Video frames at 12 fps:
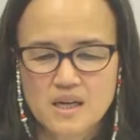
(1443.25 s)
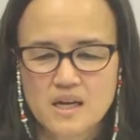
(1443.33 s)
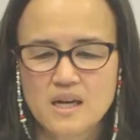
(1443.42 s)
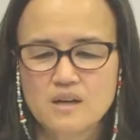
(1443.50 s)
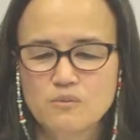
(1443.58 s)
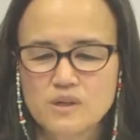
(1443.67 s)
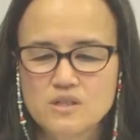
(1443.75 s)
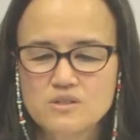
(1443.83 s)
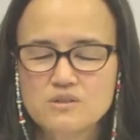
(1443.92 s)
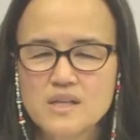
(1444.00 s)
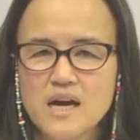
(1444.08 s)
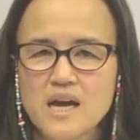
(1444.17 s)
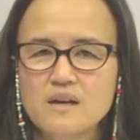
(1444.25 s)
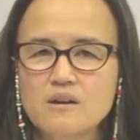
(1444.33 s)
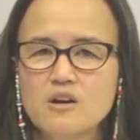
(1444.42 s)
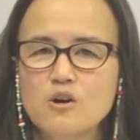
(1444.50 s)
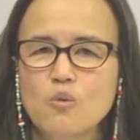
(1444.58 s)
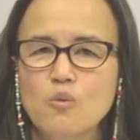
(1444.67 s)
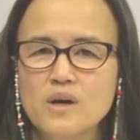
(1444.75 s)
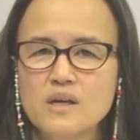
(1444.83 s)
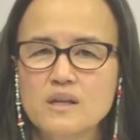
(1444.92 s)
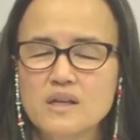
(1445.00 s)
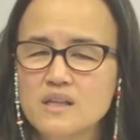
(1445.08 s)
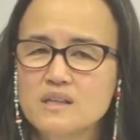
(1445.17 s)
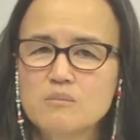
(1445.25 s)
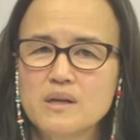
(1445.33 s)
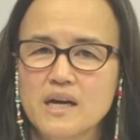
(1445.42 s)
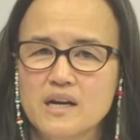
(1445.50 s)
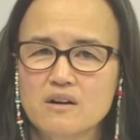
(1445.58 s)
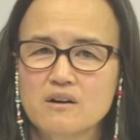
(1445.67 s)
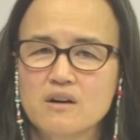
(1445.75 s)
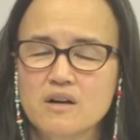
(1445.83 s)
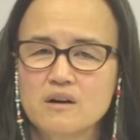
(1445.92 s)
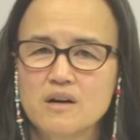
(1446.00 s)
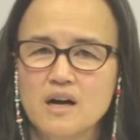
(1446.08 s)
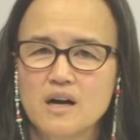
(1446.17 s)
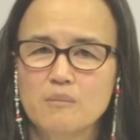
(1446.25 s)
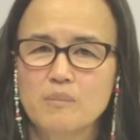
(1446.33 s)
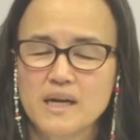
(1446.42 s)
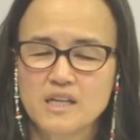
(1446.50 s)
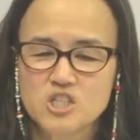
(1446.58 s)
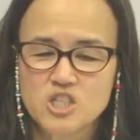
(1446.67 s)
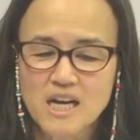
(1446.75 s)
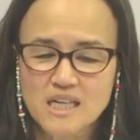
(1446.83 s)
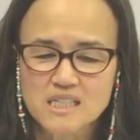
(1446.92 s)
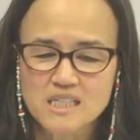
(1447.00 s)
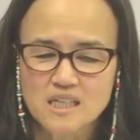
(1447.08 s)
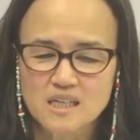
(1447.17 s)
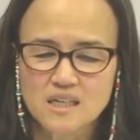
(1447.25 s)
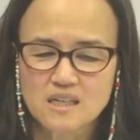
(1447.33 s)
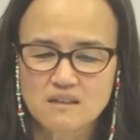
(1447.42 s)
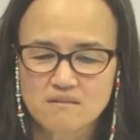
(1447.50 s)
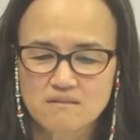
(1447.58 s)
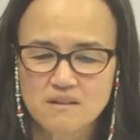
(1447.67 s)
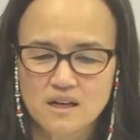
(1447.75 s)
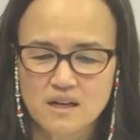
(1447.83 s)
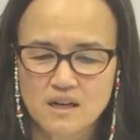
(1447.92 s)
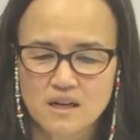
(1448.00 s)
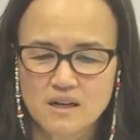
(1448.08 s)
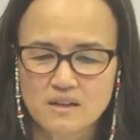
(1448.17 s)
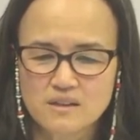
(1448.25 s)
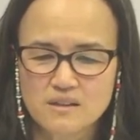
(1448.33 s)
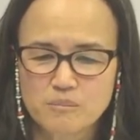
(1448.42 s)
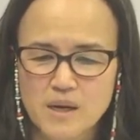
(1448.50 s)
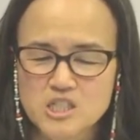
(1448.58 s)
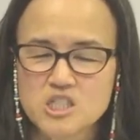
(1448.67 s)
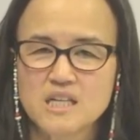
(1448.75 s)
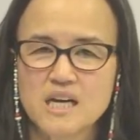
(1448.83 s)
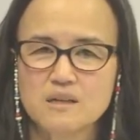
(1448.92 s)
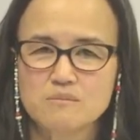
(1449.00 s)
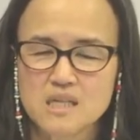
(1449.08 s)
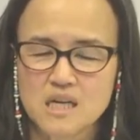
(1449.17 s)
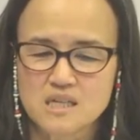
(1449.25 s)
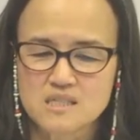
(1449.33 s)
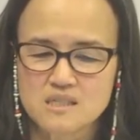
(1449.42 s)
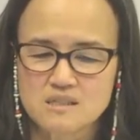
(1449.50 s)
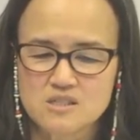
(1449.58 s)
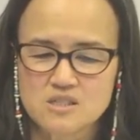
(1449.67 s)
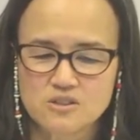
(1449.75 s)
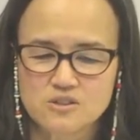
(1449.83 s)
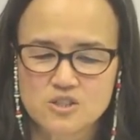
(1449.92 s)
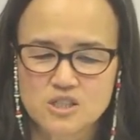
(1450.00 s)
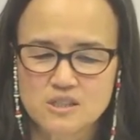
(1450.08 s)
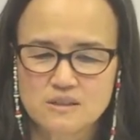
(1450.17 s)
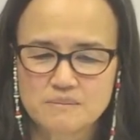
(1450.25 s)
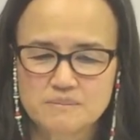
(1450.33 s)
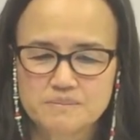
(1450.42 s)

And we do that in the bladder by injecting the botulinum toxin solution.